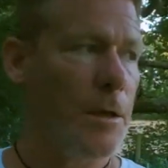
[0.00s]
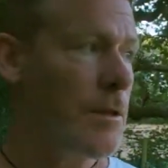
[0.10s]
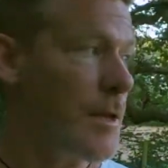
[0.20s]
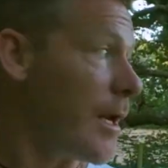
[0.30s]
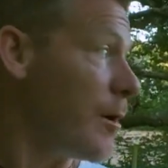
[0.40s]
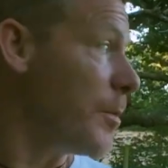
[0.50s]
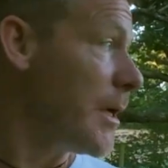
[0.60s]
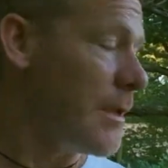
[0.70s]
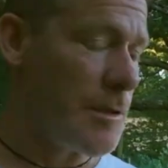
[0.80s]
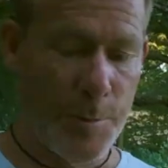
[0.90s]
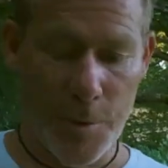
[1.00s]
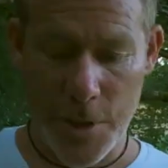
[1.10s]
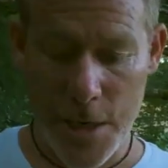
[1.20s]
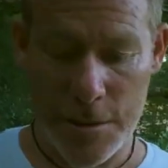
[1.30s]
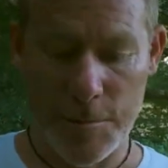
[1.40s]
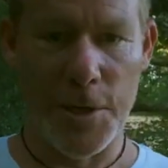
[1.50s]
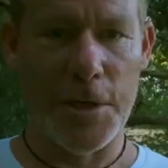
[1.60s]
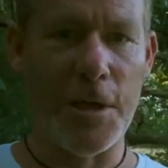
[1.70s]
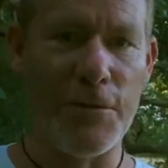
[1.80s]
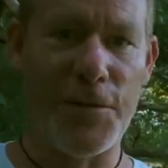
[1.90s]
that I'm an inspiration, but
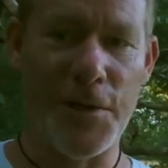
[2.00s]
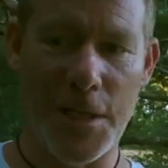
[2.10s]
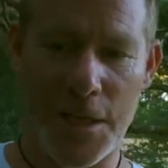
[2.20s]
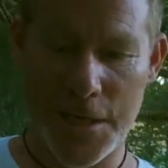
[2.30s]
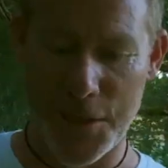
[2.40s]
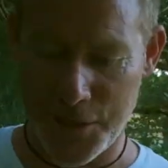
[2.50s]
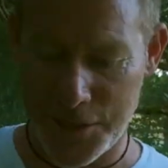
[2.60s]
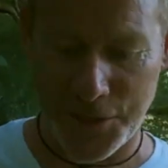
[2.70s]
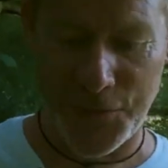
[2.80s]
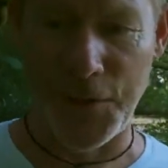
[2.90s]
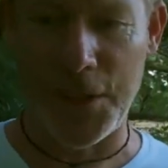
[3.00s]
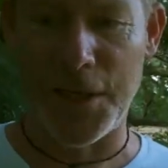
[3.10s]
I don't feel it. I just feel